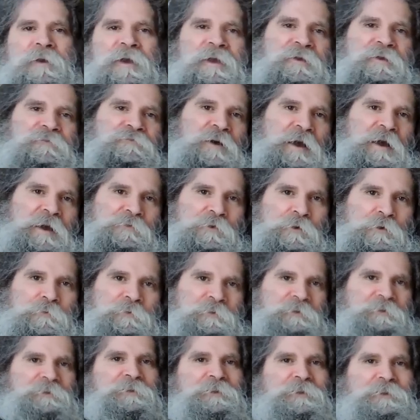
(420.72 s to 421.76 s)
pay
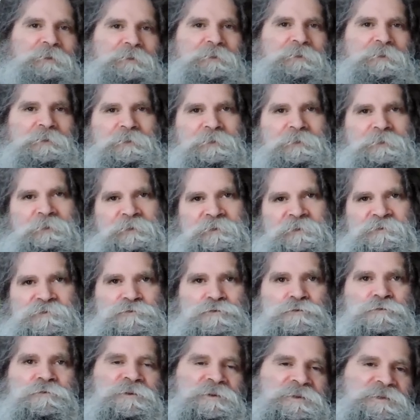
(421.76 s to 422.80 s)
$500
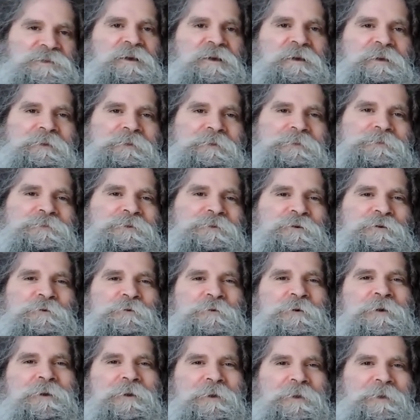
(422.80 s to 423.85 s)
into the site. So
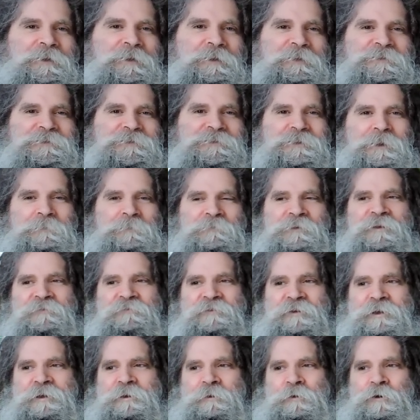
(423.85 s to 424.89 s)
you see, I'm
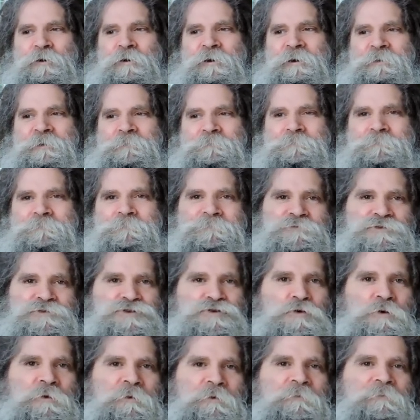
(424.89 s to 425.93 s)
living on
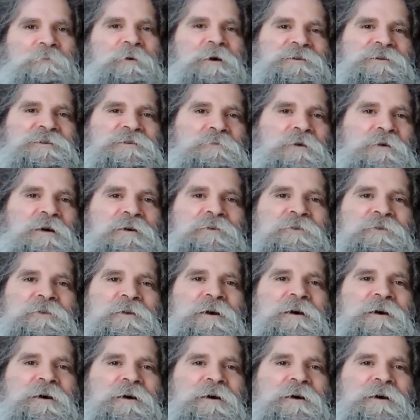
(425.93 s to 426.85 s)
$200 a month.